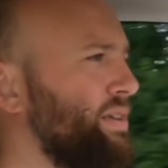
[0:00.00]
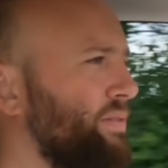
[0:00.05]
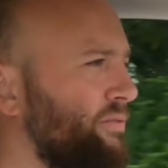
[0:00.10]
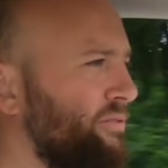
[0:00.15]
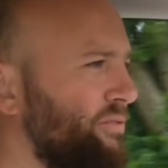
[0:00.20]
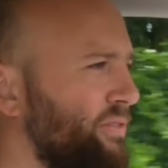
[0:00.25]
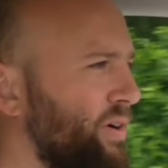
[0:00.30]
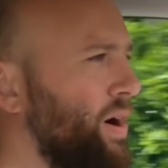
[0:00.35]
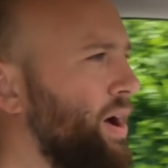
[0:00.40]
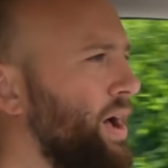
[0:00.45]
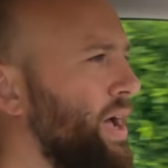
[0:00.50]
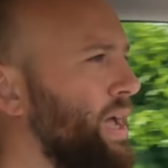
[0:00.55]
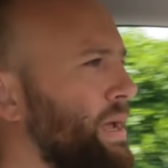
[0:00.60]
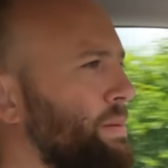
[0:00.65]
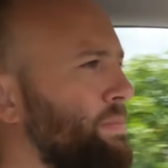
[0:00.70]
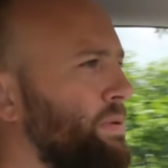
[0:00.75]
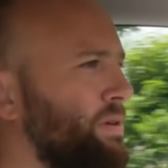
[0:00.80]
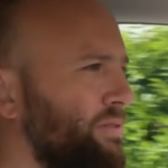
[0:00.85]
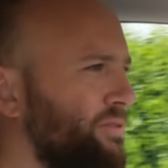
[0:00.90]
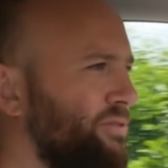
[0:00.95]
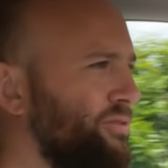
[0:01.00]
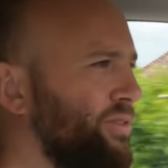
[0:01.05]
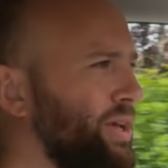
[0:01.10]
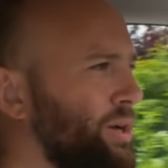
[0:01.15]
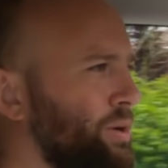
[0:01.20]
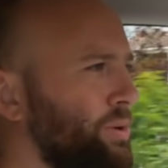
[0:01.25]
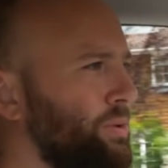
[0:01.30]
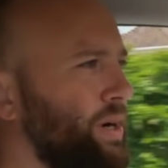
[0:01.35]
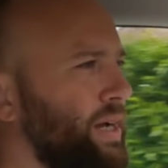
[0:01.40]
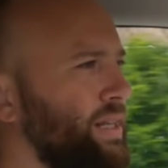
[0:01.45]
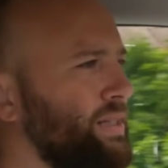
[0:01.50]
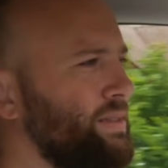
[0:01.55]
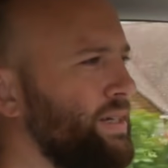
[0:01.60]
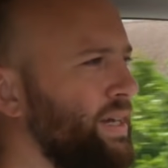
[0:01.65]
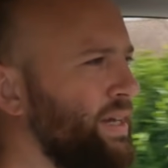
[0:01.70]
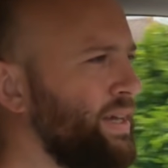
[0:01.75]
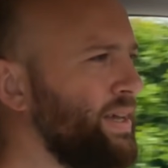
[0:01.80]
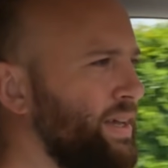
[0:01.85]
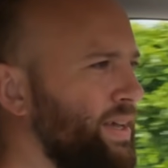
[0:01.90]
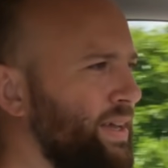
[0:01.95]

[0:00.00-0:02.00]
and vibe and feel, and